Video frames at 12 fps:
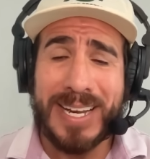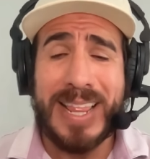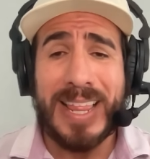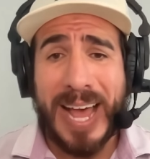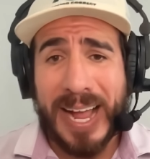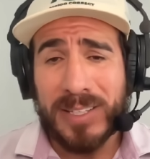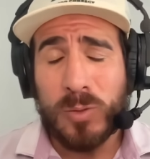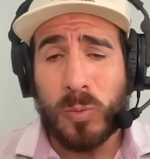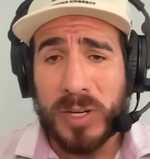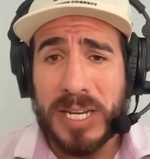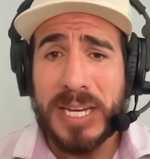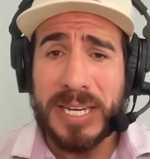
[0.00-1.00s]
And that's
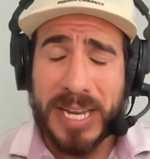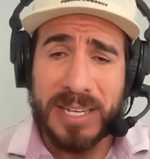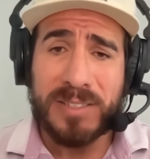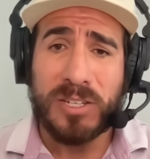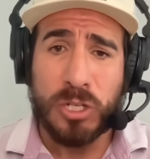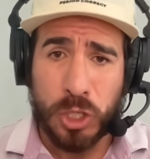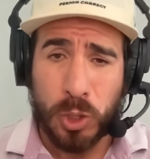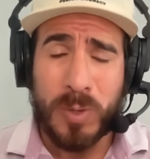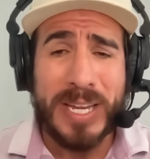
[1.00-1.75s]
what he needs to do.